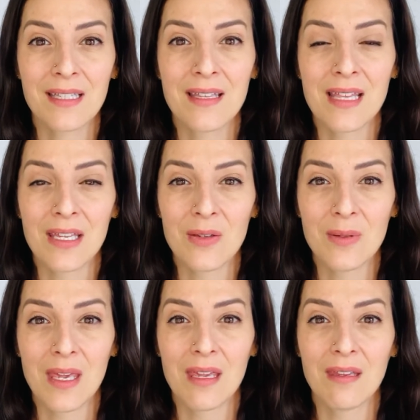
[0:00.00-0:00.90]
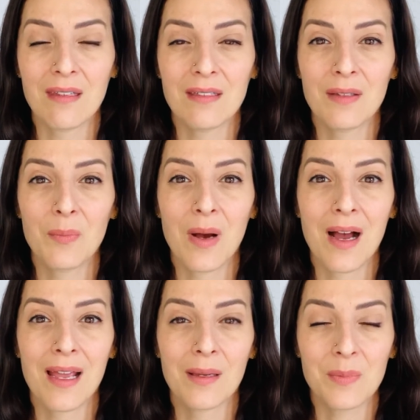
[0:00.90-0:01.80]
that you gained
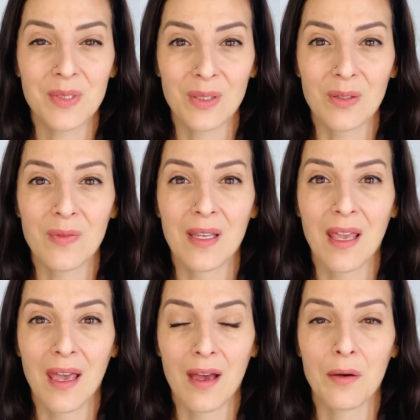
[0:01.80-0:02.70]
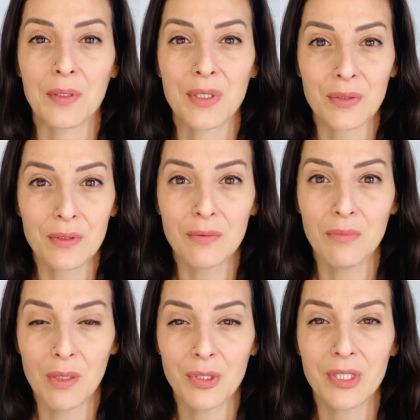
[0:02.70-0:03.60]
by observing how certain
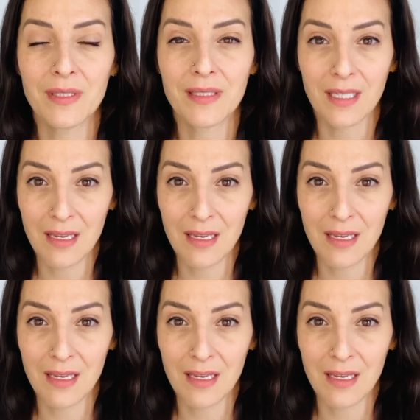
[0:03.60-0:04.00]
emotions